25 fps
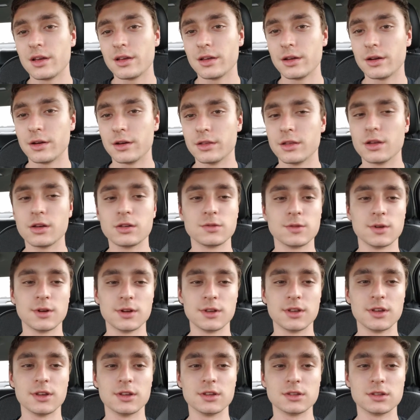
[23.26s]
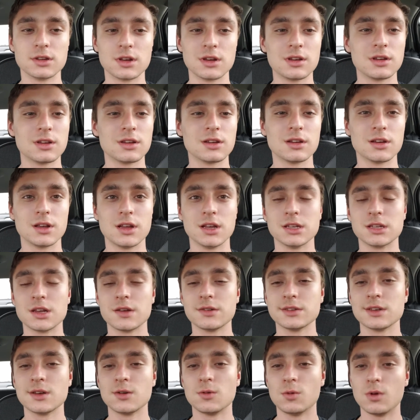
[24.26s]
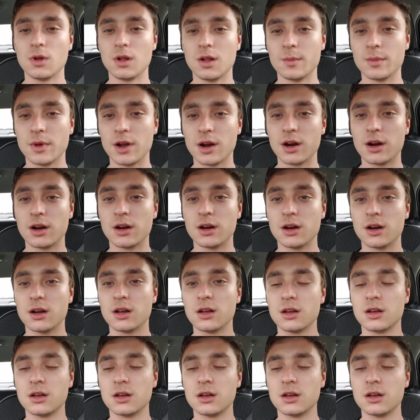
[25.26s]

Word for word: he already knows what it is, because I was at Walmart,